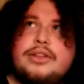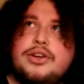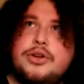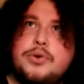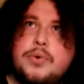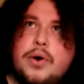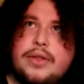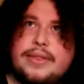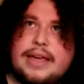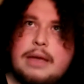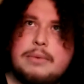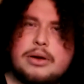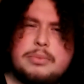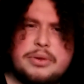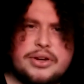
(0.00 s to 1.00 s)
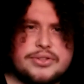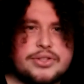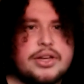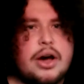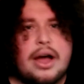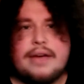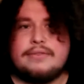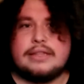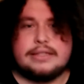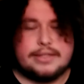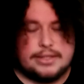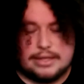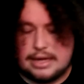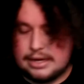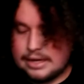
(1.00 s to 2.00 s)
the new one that came out a couple years ago. I haven't
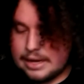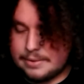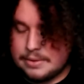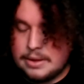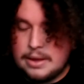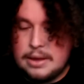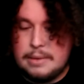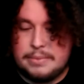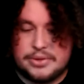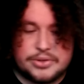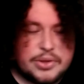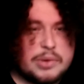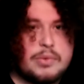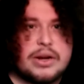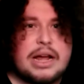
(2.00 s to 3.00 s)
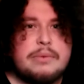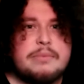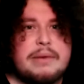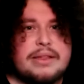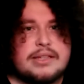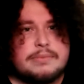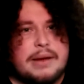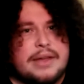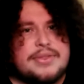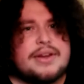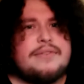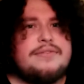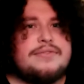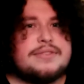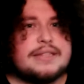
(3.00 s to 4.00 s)
listened to that yet. But there's only one album by this band that
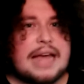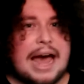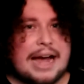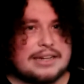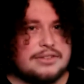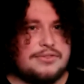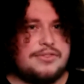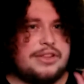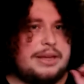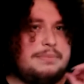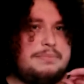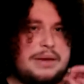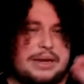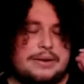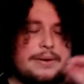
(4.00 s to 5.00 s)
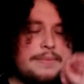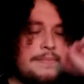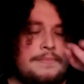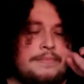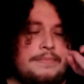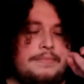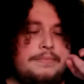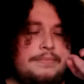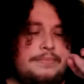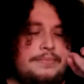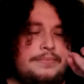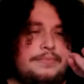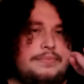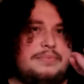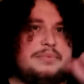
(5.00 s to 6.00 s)
I've actively been
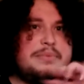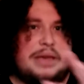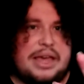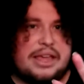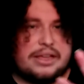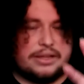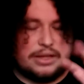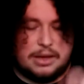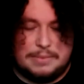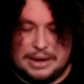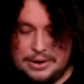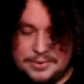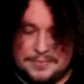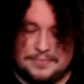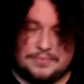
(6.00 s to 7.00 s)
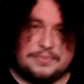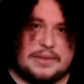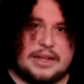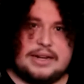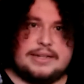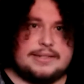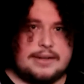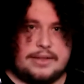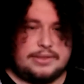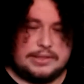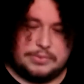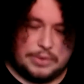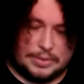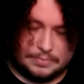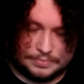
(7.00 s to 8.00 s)
blech about, and it's not
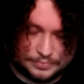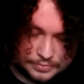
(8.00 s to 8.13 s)
this one.